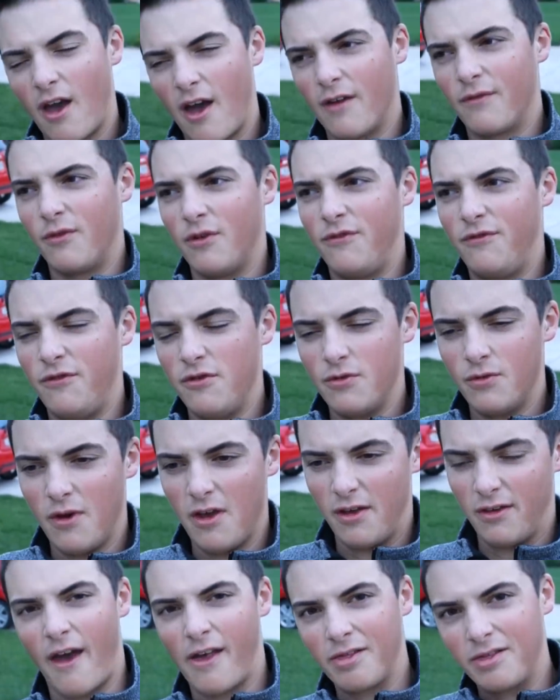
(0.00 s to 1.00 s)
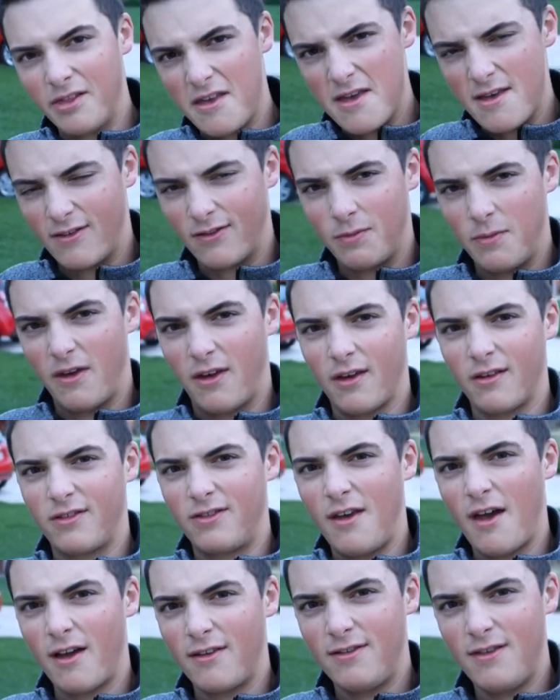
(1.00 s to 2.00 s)
every few weeks at least because
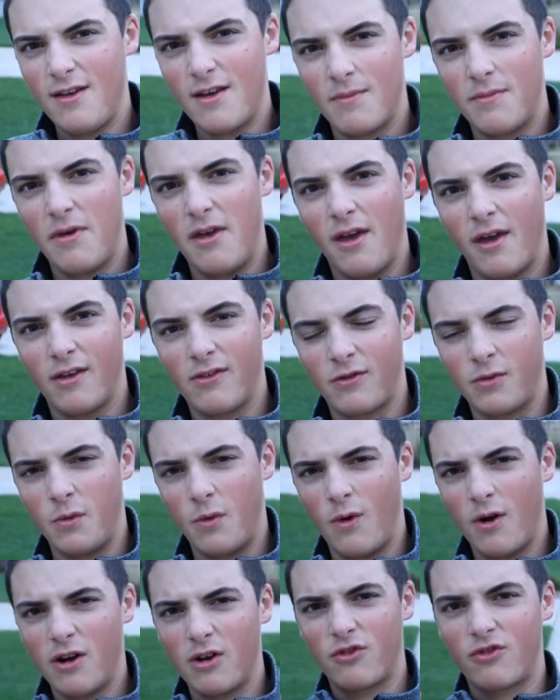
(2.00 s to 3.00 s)
the idea being is we want